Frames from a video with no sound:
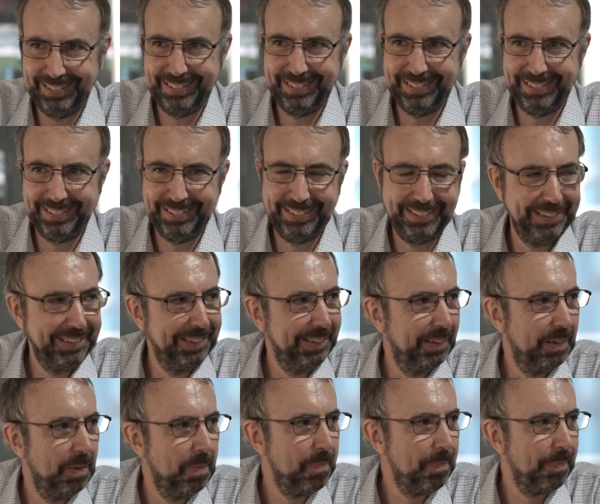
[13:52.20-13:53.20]
would probably be
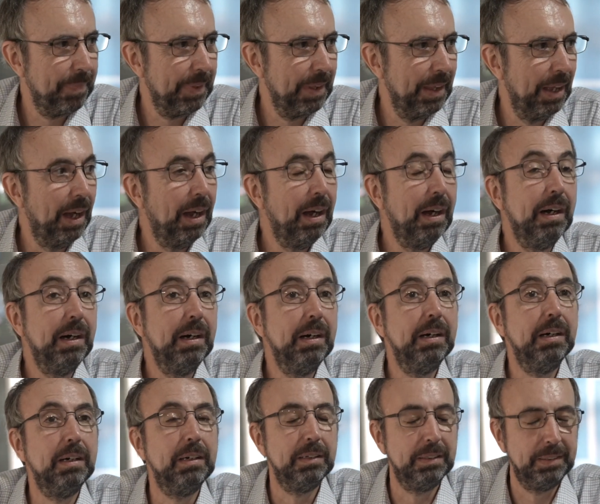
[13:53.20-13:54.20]
around like 200